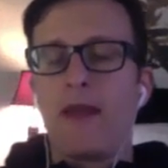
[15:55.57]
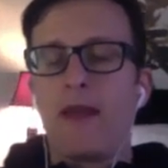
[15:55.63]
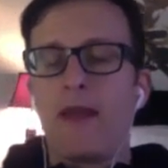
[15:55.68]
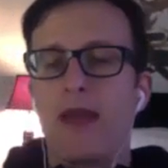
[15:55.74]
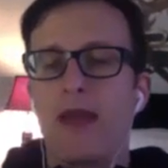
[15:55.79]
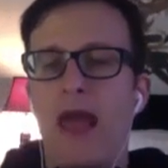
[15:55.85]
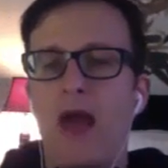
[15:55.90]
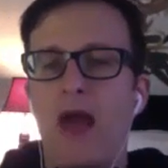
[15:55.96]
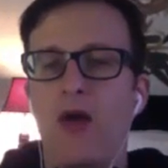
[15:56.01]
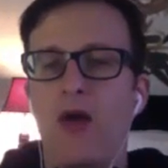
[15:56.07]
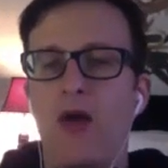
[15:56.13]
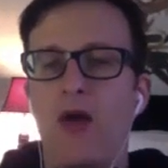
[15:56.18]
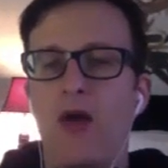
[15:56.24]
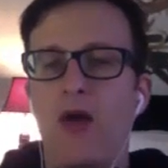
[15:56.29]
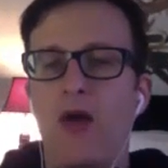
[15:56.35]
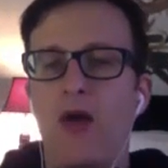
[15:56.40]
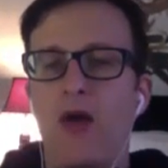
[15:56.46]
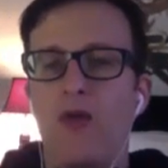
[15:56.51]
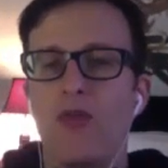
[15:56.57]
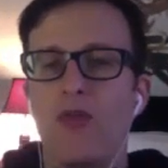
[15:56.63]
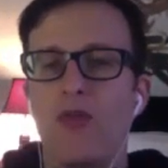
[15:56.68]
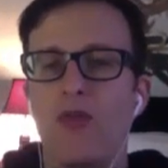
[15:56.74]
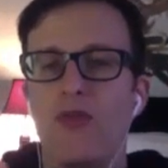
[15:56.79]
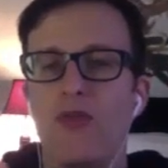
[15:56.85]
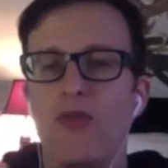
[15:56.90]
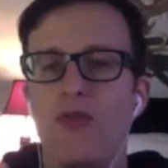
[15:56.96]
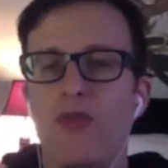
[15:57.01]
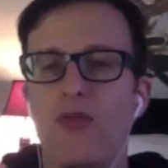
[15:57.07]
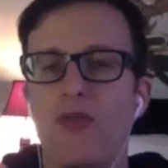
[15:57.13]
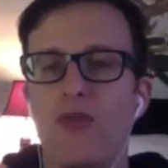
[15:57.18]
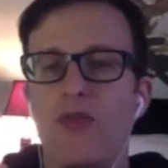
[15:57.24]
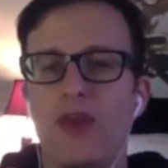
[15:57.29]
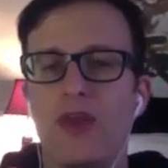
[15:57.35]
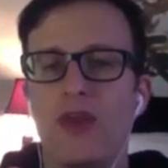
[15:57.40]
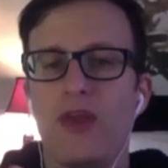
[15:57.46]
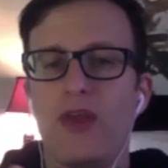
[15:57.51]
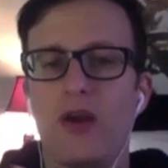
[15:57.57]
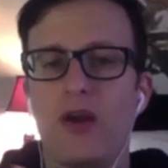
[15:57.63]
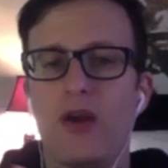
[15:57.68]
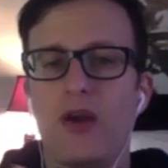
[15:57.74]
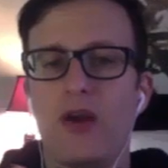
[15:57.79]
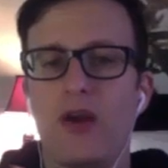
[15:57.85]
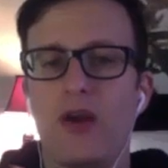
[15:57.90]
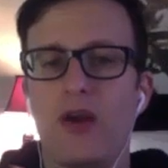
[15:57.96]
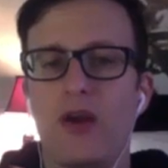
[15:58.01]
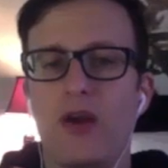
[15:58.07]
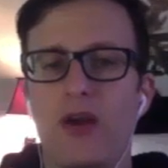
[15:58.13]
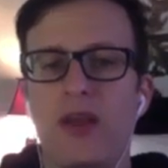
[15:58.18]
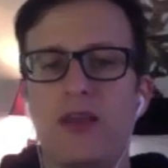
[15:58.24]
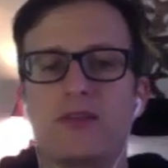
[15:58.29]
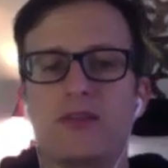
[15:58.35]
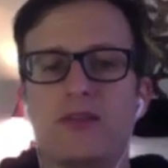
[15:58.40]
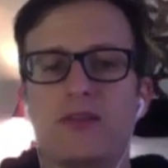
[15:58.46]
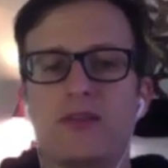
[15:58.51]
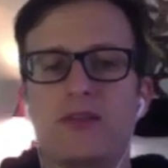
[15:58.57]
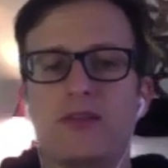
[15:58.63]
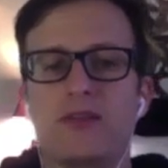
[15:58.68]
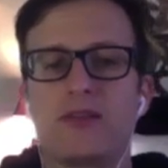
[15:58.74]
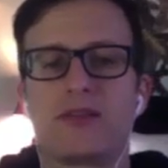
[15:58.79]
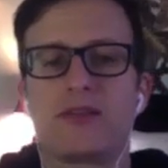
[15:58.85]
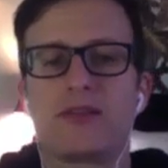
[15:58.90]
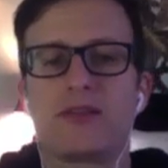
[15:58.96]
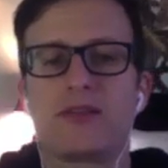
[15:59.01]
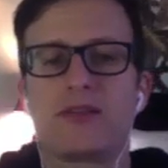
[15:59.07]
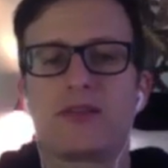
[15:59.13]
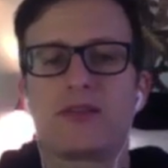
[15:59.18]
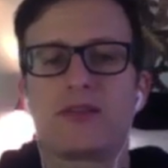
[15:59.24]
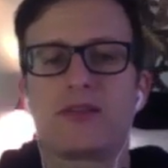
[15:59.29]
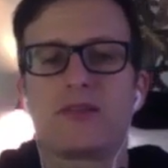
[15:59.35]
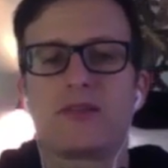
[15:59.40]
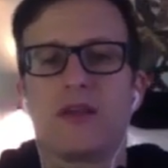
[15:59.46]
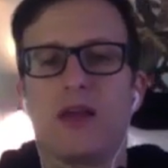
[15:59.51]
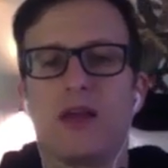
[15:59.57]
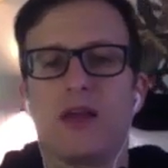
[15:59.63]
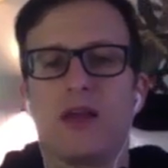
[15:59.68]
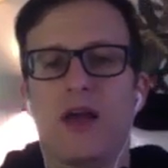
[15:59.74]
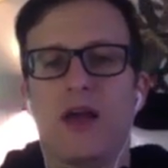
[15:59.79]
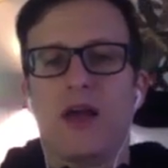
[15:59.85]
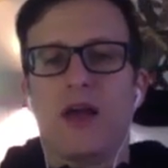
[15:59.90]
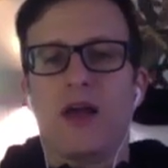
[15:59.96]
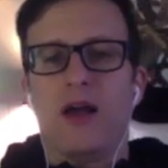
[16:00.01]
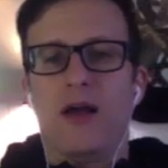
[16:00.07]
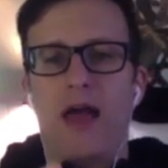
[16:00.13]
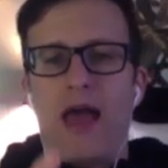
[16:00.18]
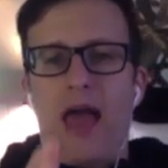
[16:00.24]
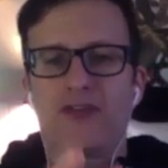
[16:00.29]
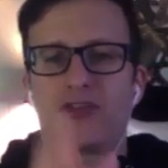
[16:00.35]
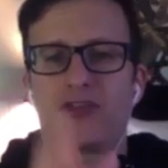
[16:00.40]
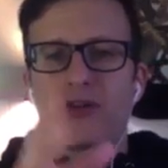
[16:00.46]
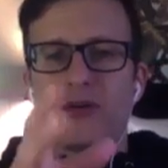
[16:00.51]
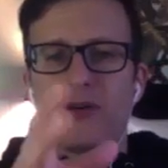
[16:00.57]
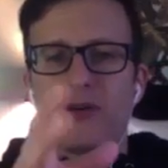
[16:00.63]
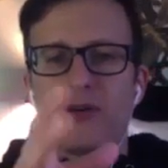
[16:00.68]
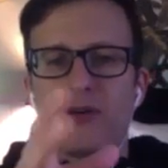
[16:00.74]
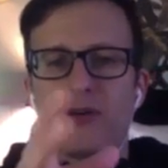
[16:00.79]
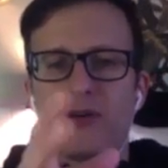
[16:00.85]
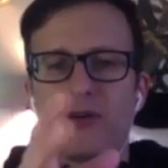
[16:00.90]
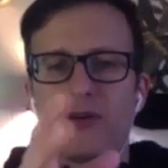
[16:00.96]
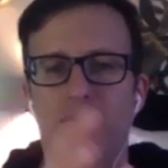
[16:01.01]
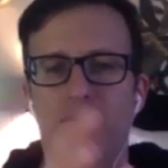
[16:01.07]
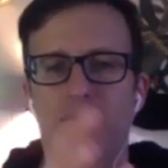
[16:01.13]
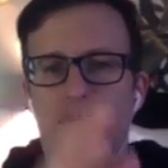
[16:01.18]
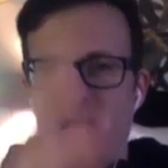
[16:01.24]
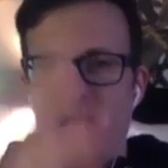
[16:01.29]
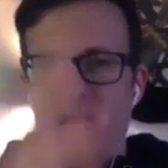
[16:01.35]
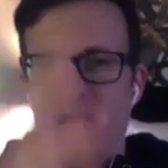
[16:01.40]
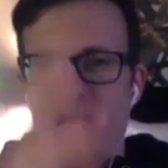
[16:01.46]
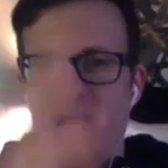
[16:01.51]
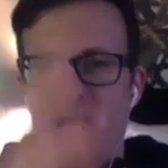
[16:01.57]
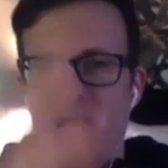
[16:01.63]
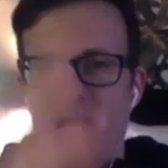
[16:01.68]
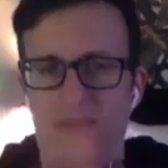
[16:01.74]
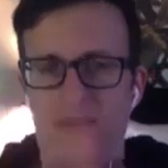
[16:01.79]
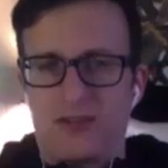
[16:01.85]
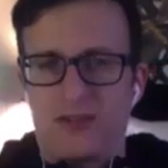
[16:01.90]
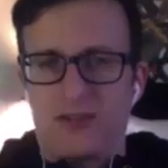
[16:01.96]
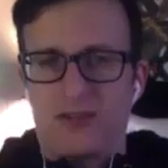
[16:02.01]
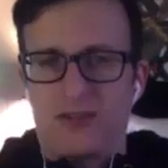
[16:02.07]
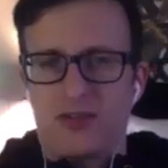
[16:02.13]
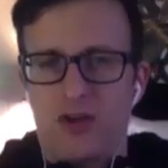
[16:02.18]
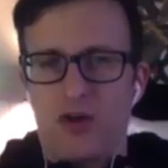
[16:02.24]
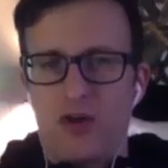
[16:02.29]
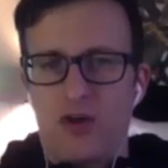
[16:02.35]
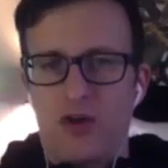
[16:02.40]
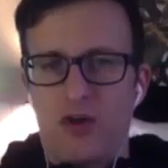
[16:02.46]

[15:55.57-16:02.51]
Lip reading: Now, there is, after the debt snowball, there's another emergency fund that's